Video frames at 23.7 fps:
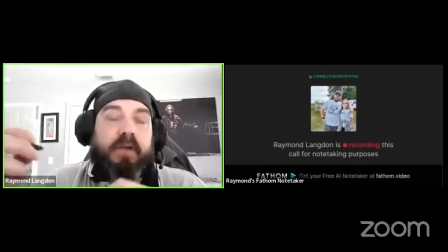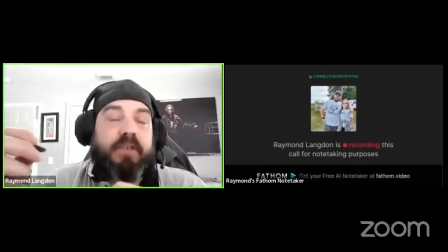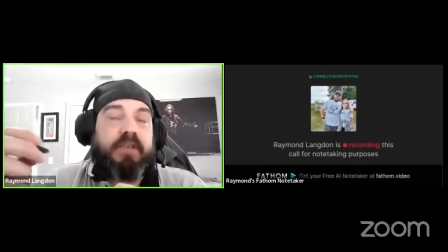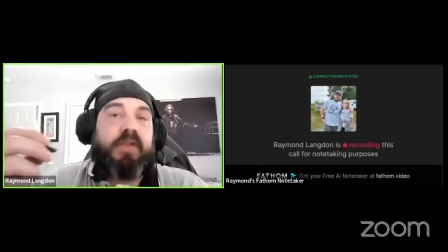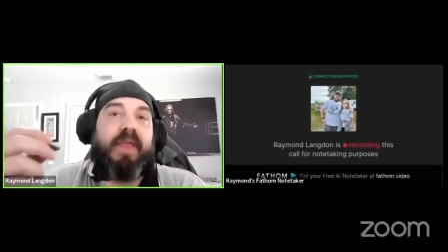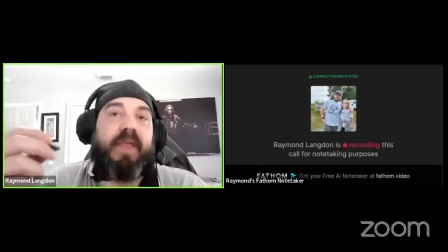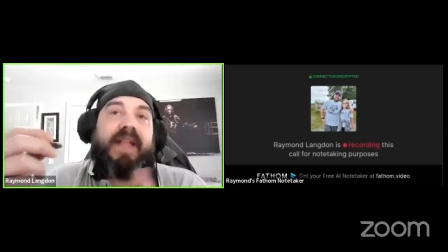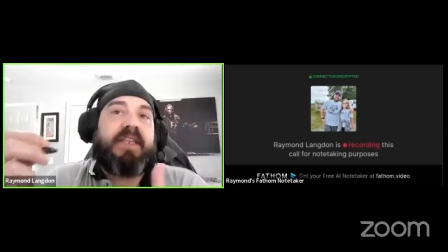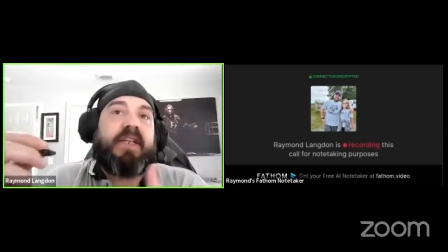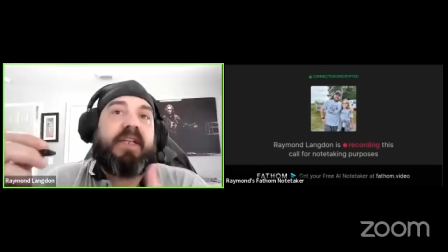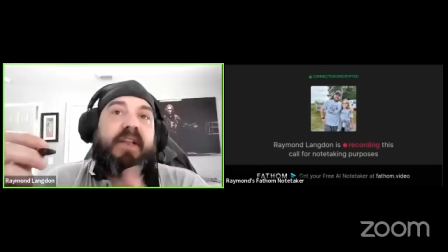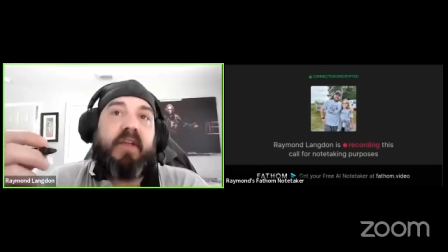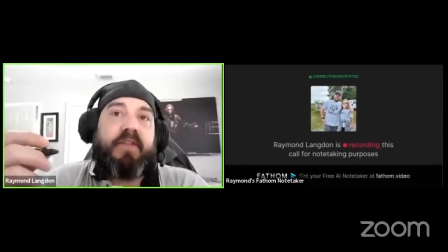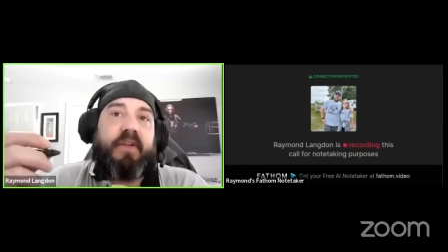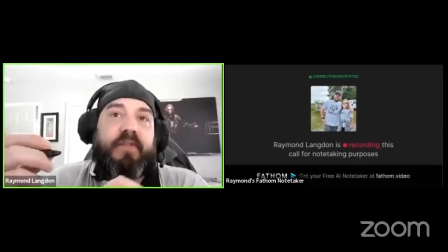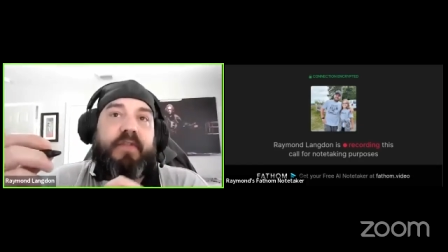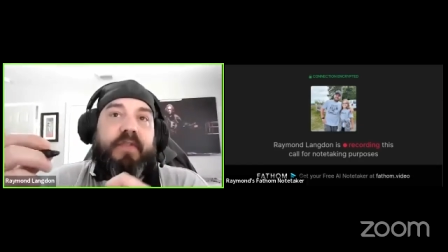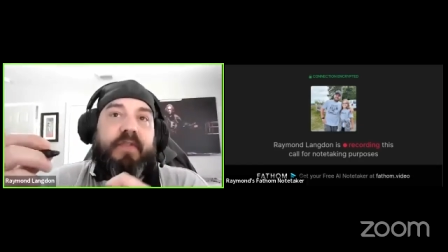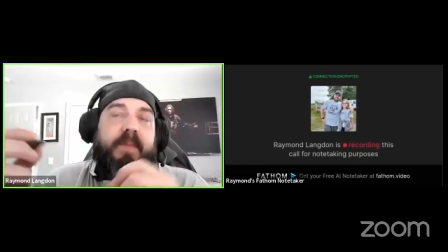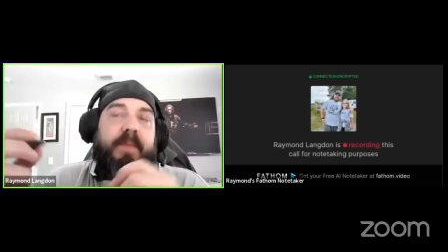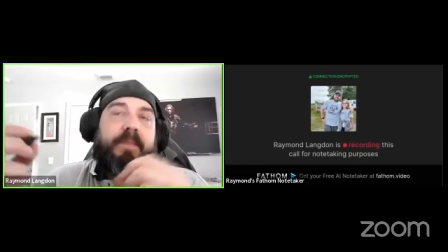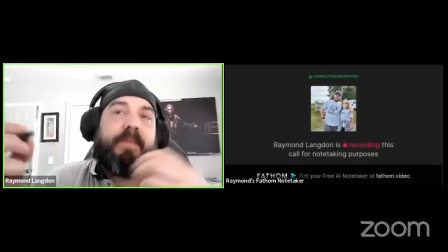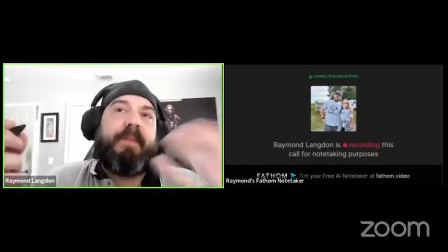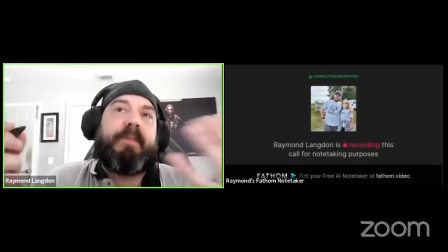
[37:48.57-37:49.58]
So that's another
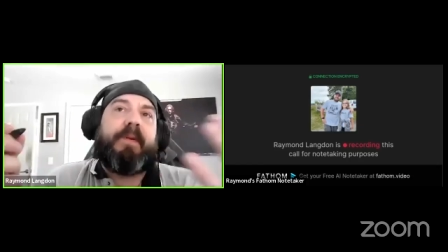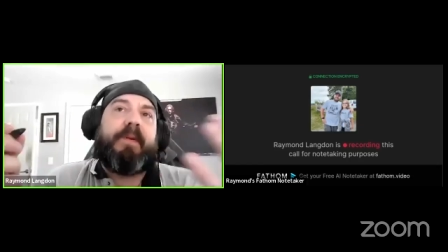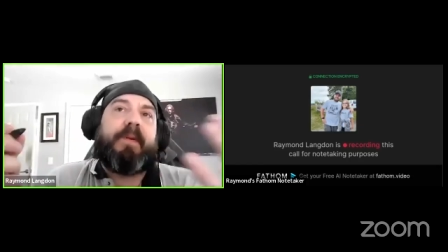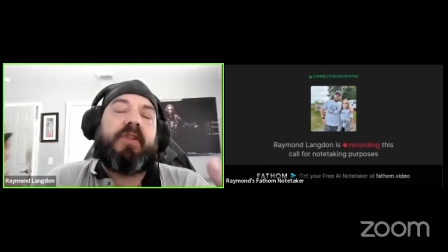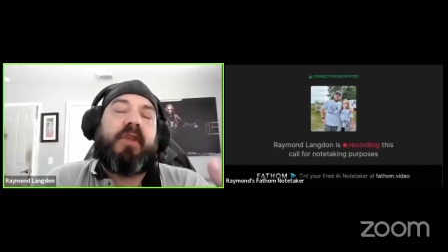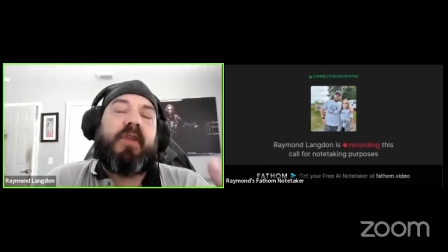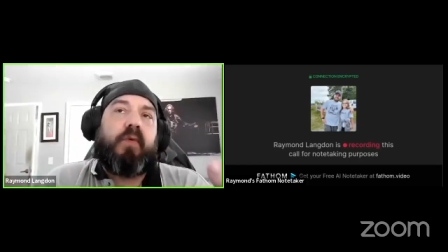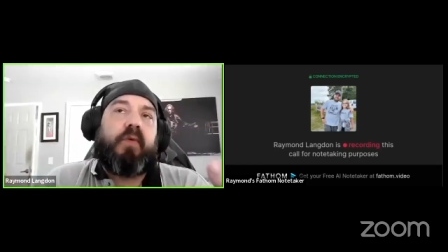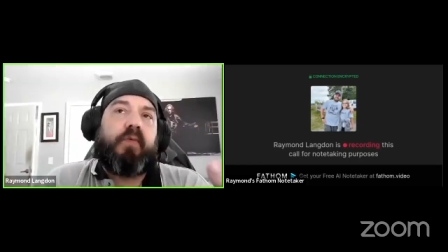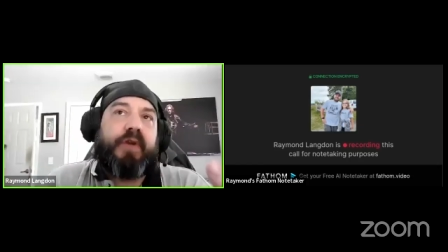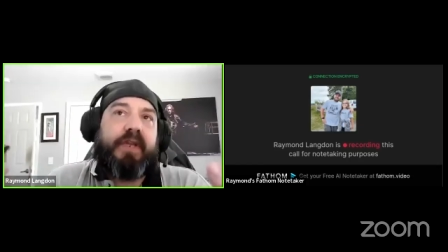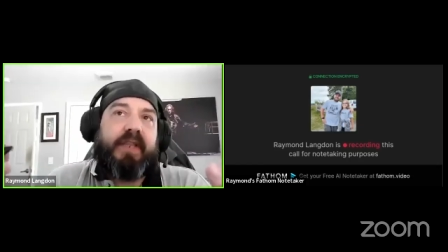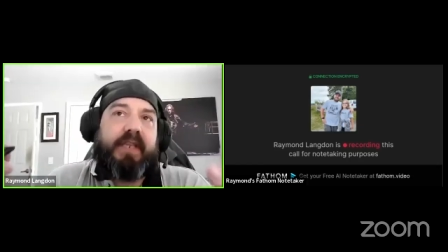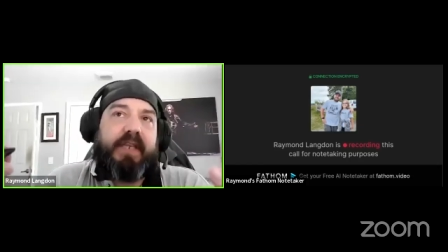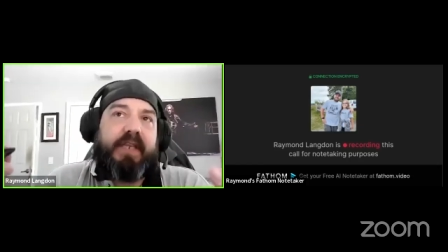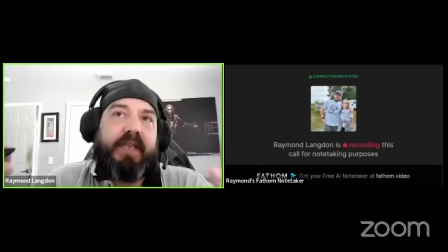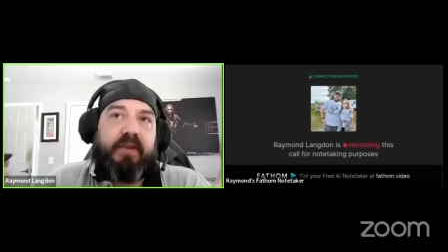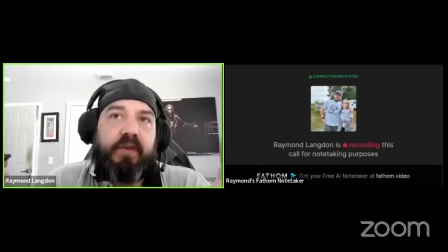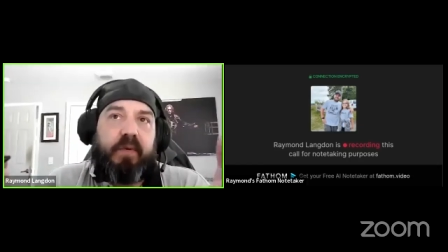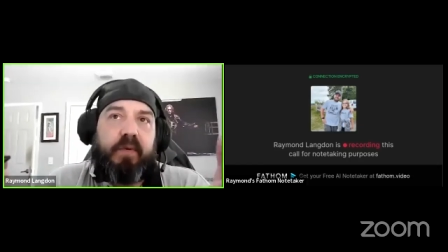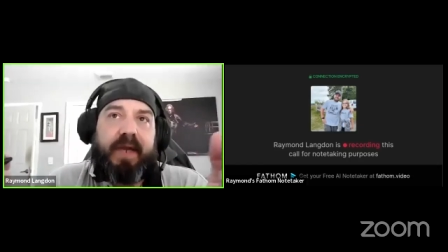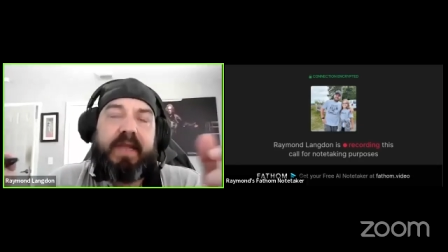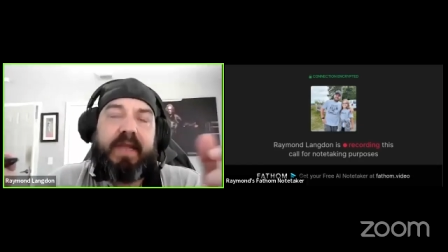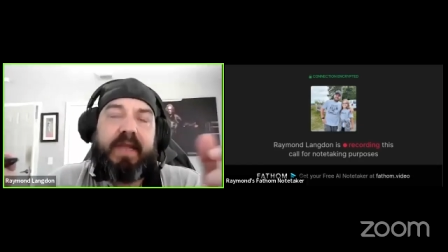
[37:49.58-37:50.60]
thing people don't really
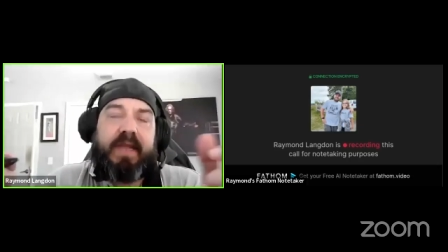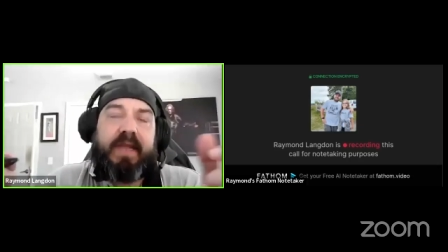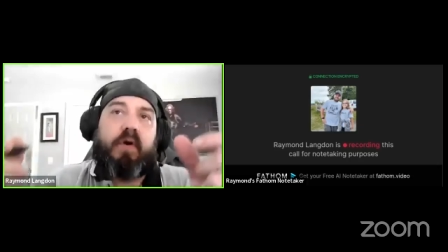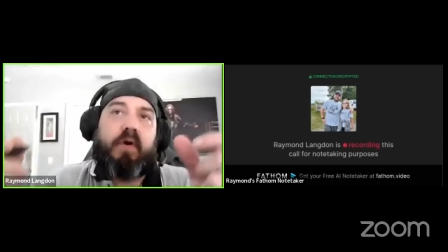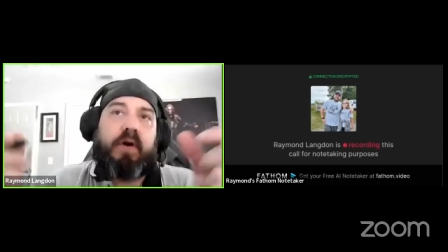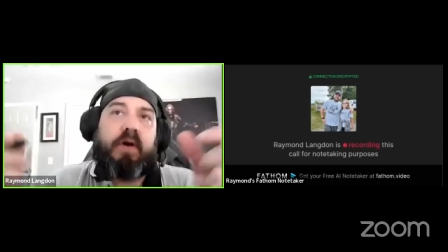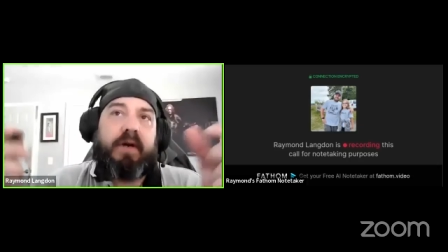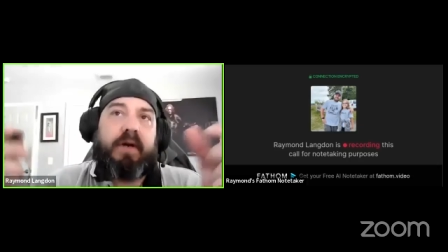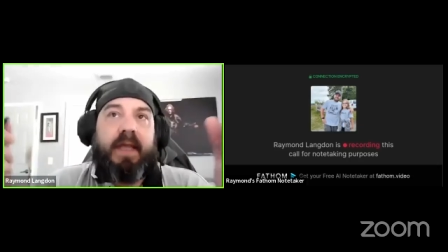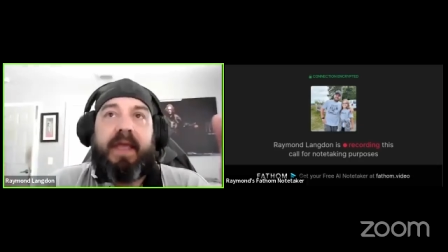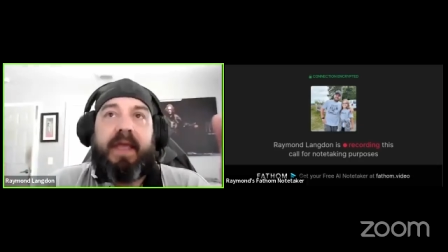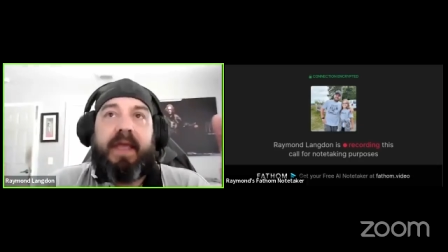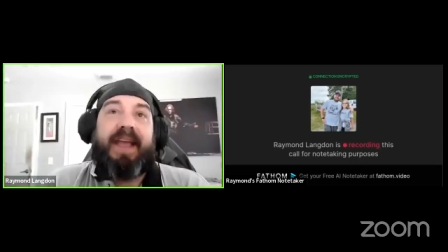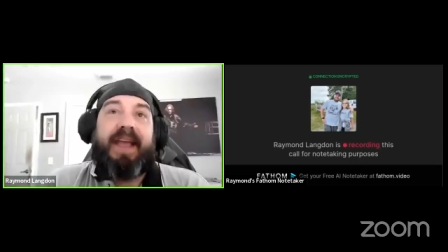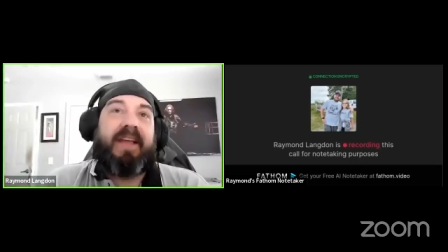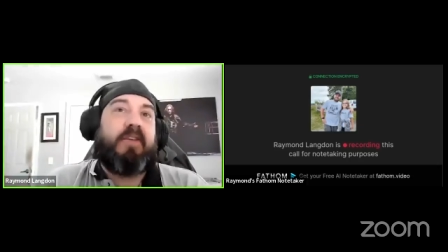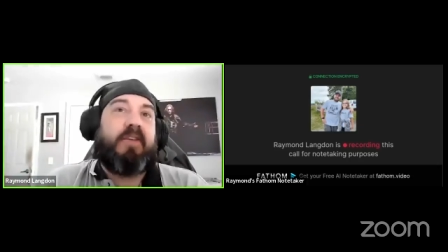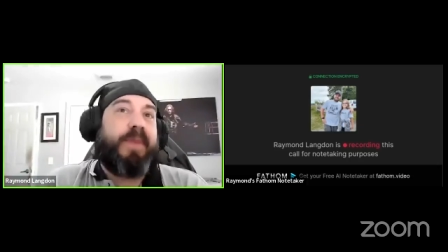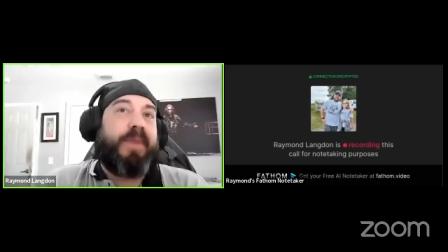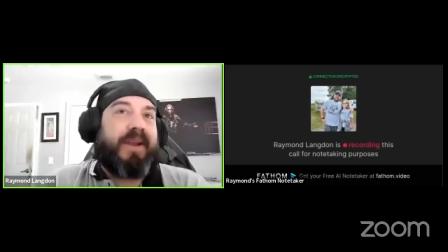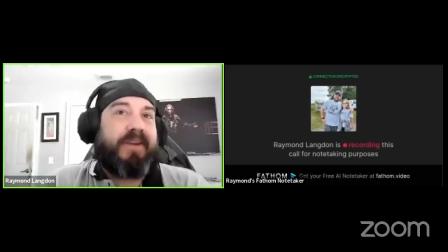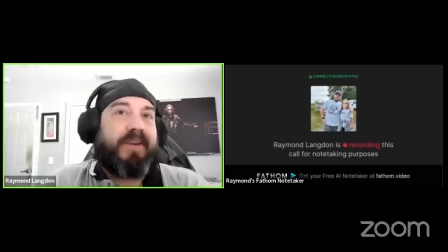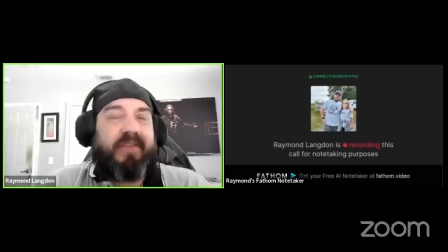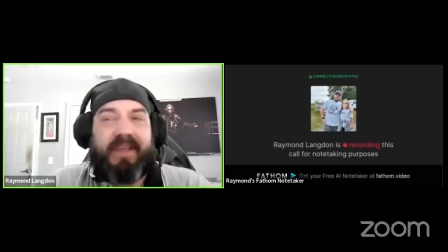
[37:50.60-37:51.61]
do anymore,
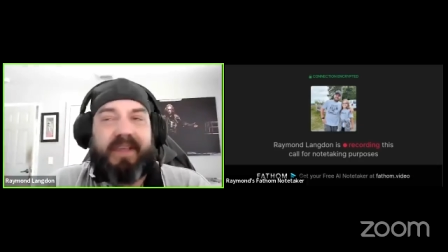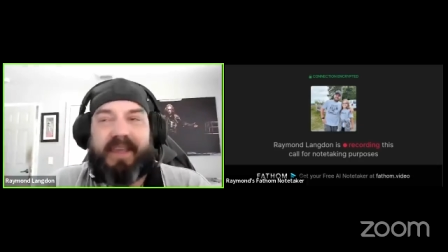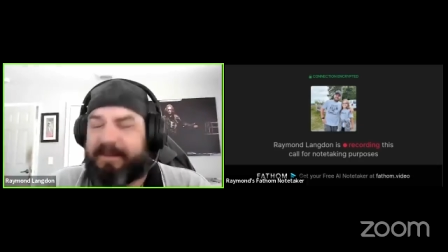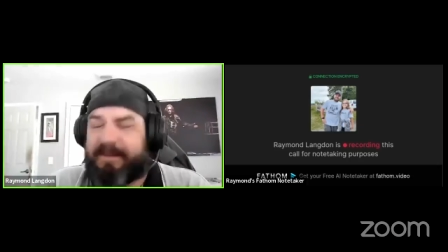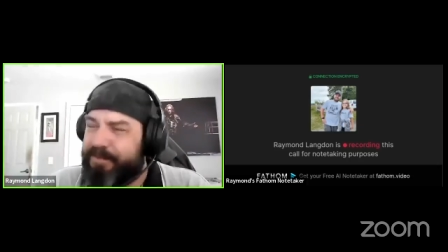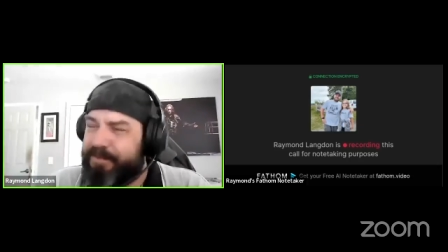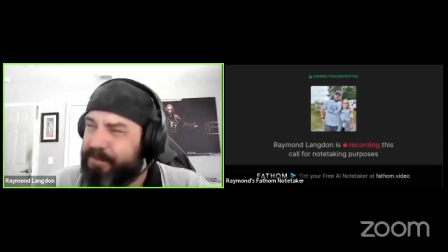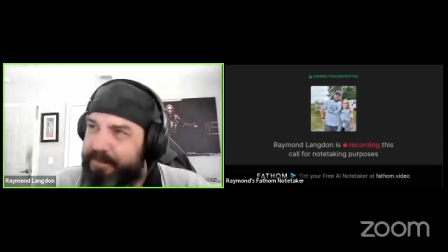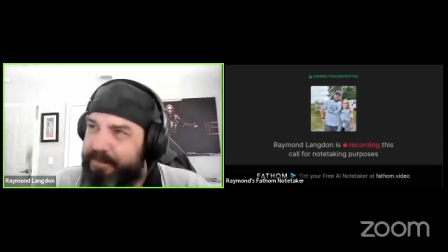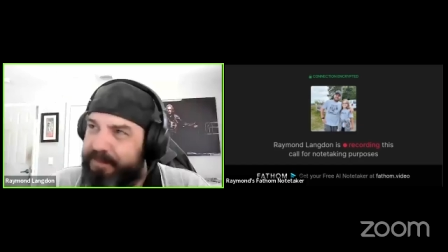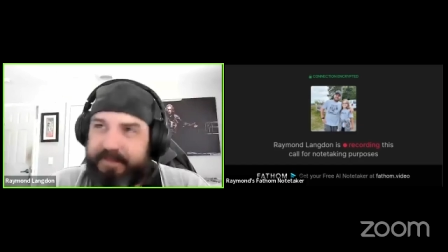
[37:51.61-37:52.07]
especially